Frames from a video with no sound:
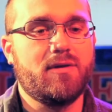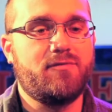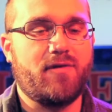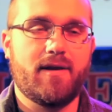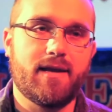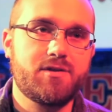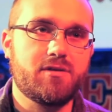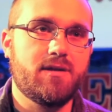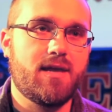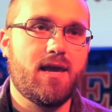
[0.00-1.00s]

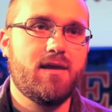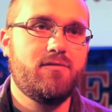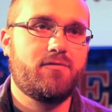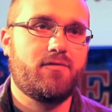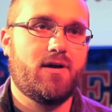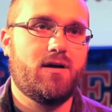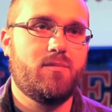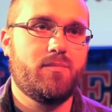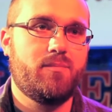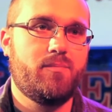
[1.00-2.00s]
financially gave,
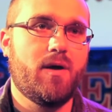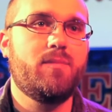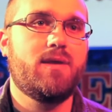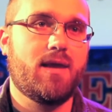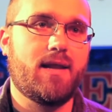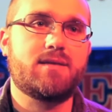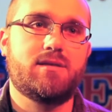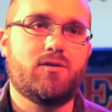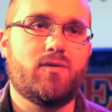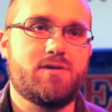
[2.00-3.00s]
but began
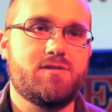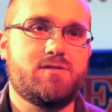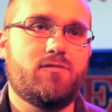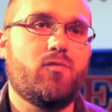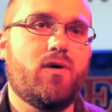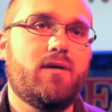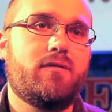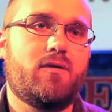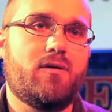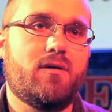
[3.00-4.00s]
asking questions of
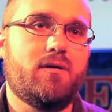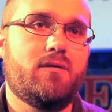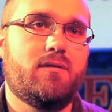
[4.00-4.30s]
what are